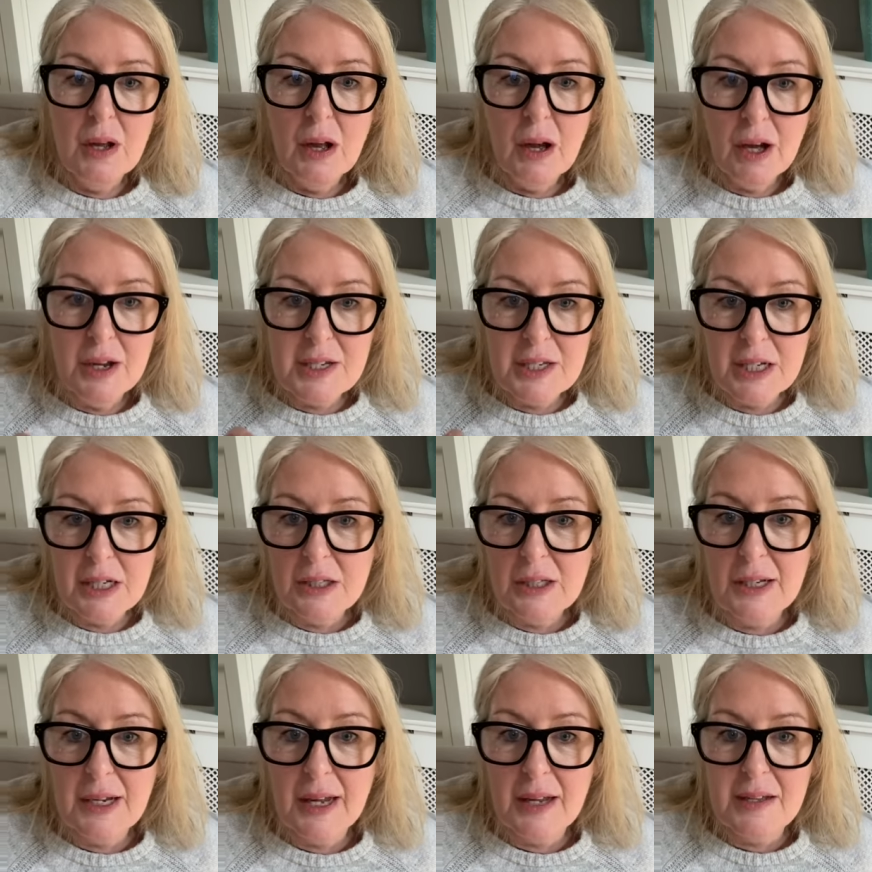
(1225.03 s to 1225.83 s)
Until
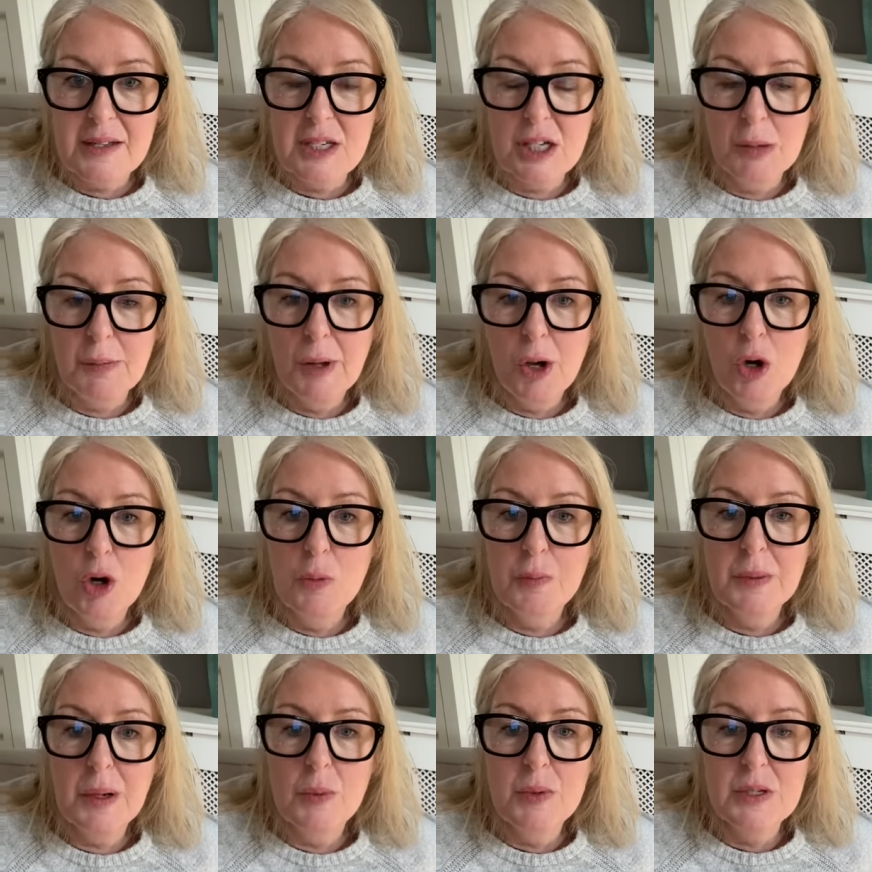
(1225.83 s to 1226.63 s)
the next time, I
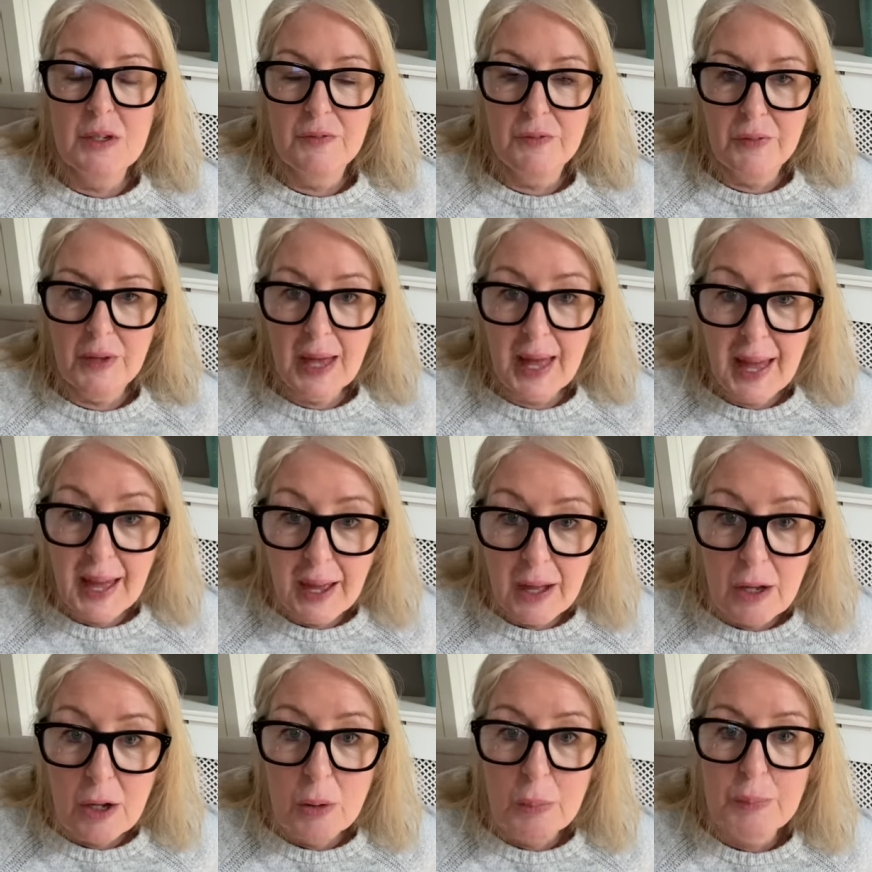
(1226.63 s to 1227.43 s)
hope that was of
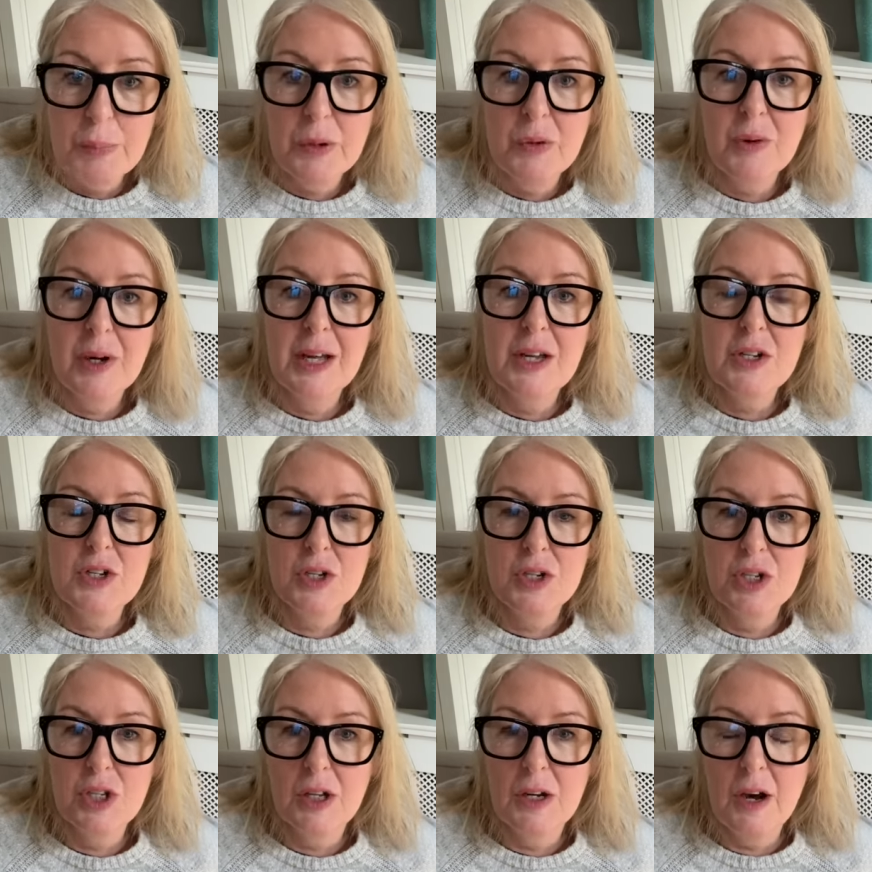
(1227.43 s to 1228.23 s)
help in relation
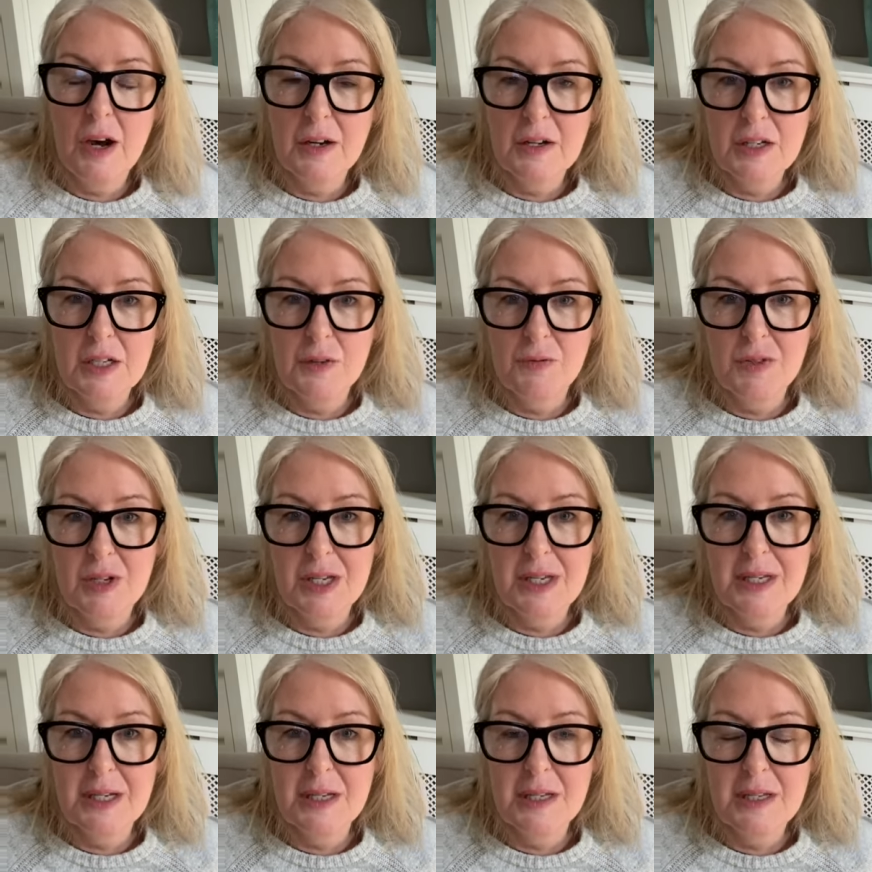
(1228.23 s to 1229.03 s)
to the cognitive
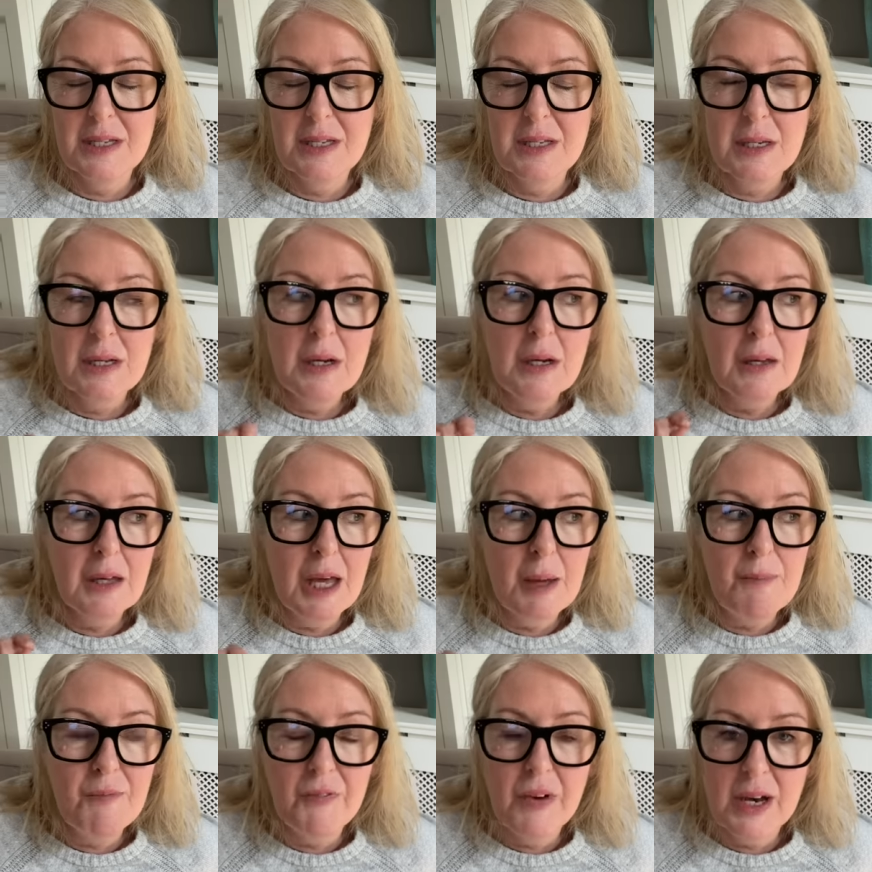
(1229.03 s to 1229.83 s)
dissonance.
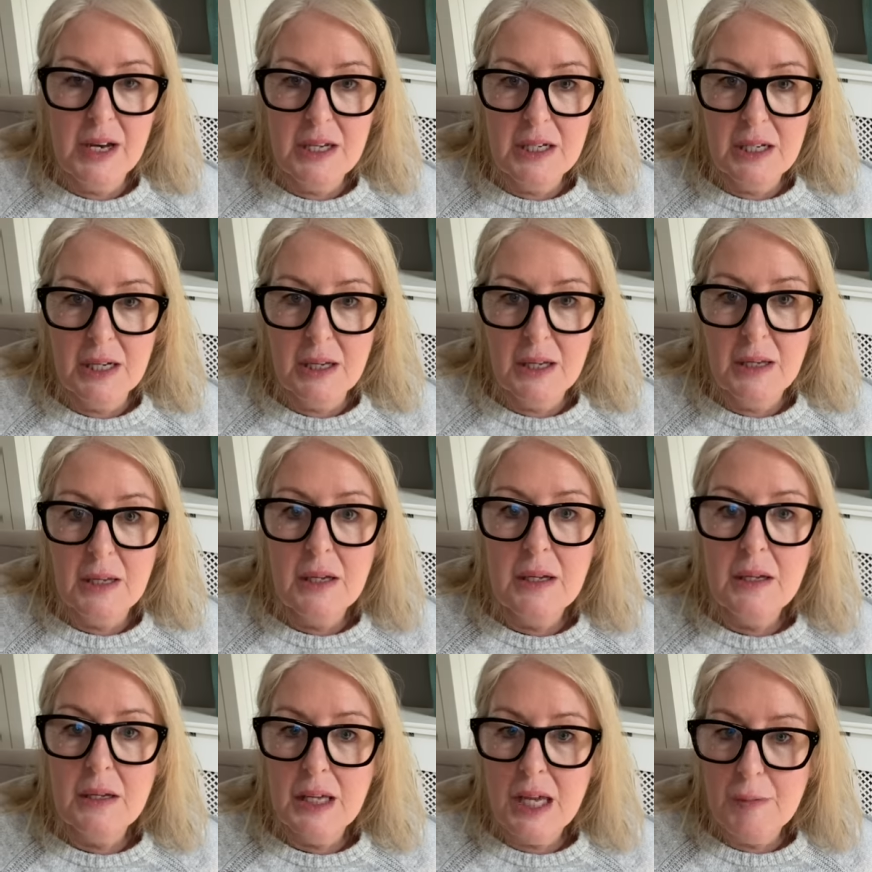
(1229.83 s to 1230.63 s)
Keep fighting,
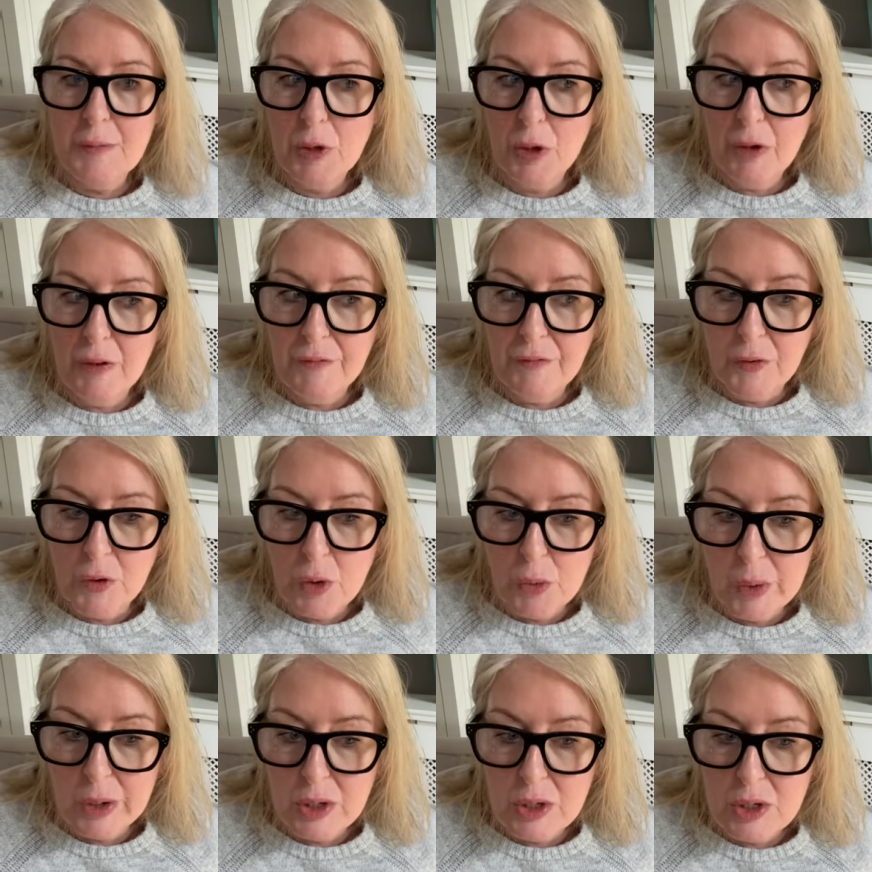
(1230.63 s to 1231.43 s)
keep going
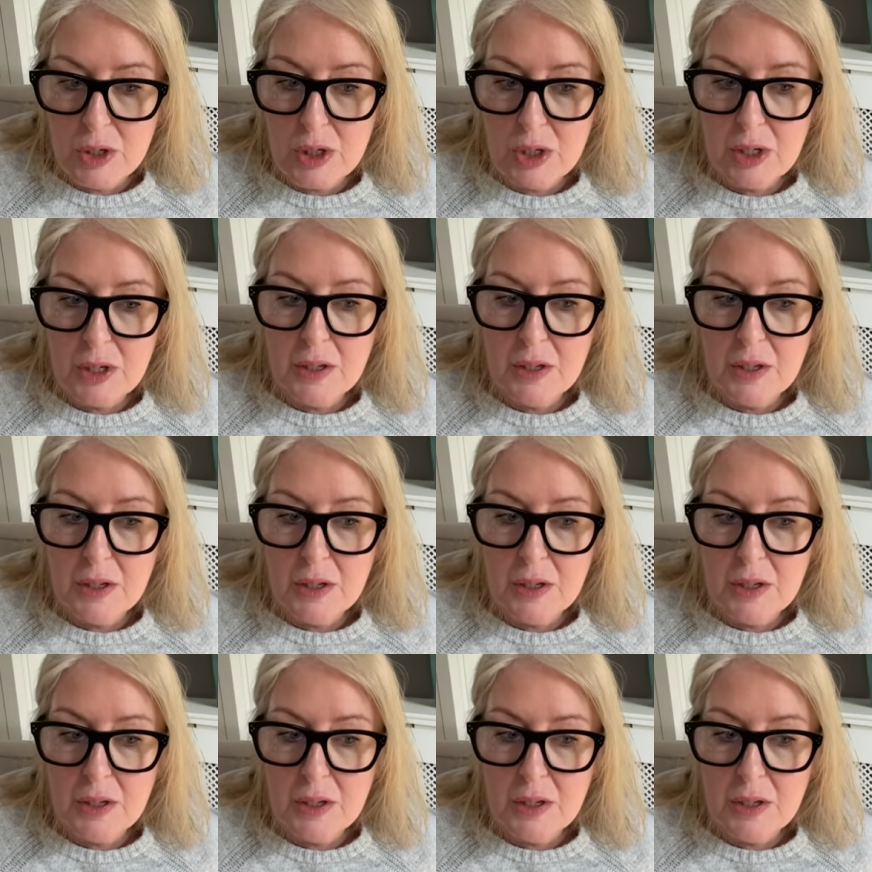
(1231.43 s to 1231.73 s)
forward.